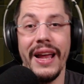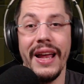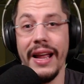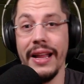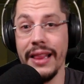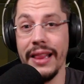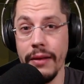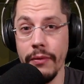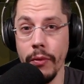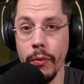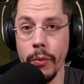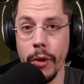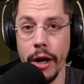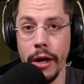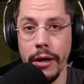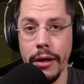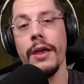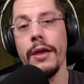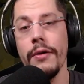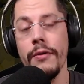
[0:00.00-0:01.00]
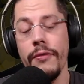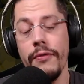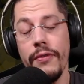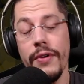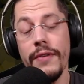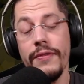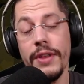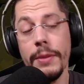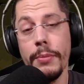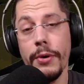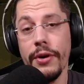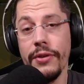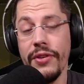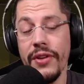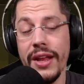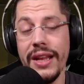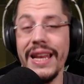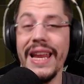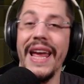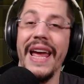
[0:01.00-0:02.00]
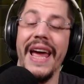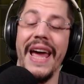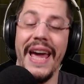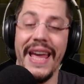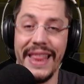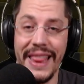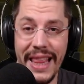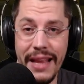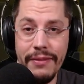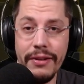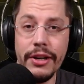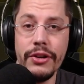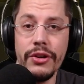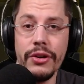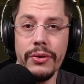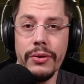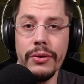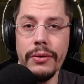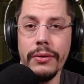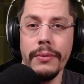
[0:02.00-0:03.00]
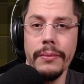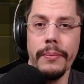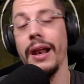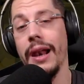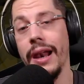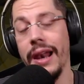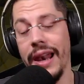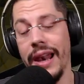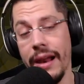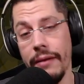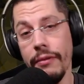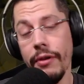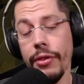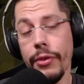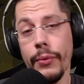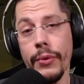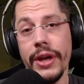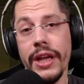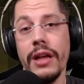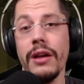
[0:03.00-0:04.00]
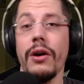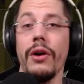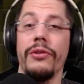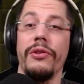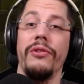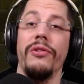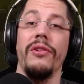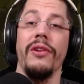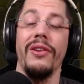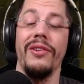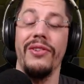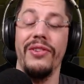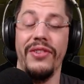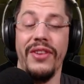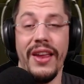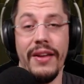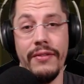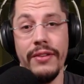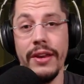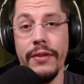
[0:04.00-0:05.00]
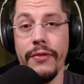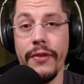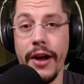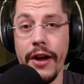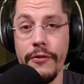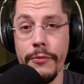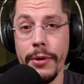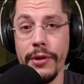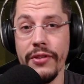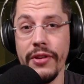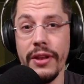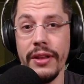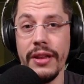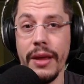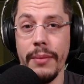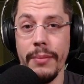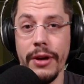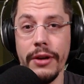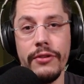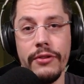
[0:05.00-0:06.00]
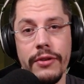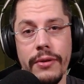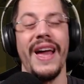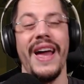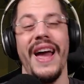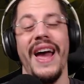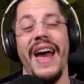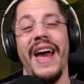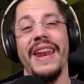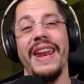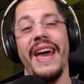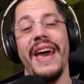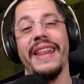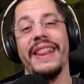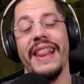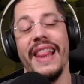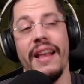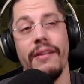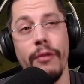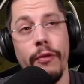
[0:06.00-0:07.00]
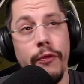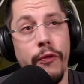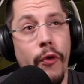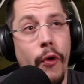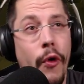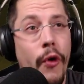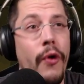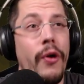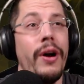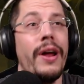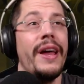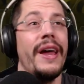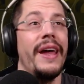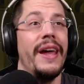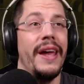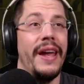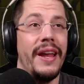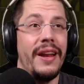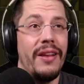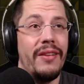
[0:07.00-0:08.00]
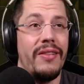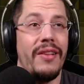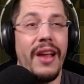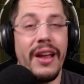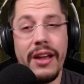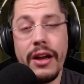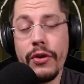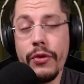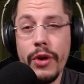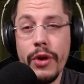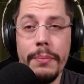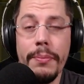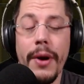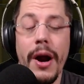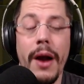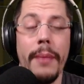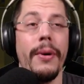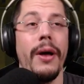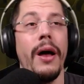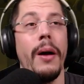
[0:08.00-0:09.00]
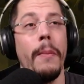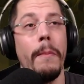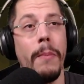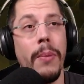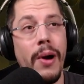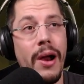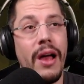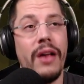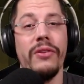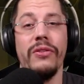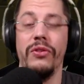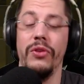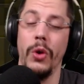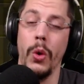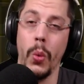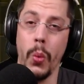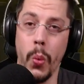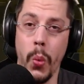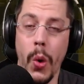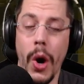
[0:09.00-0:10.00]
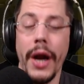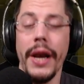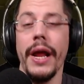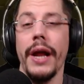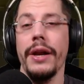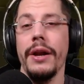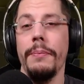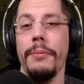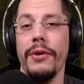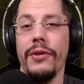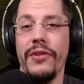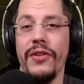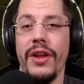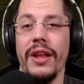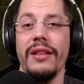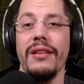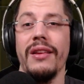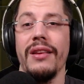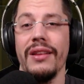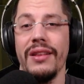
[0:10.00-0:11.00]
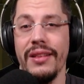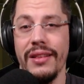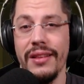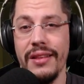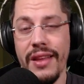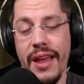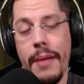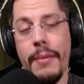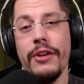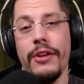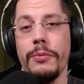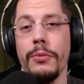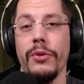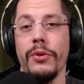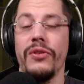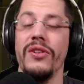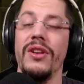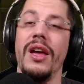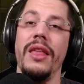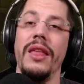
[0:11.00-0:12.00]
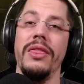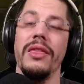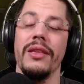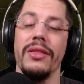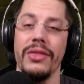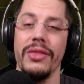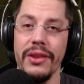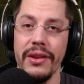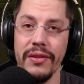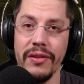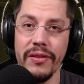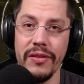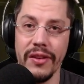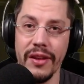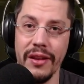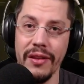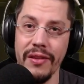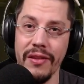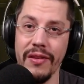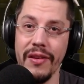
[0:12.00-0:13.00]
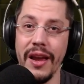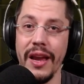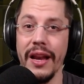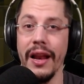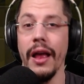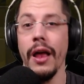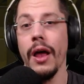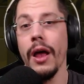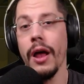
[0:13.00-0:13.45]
at level 1, 50% at level 2, level 3 causes 75% damage, and at level 4 it is like a crit barb plus 100% damage boost. And this is insane.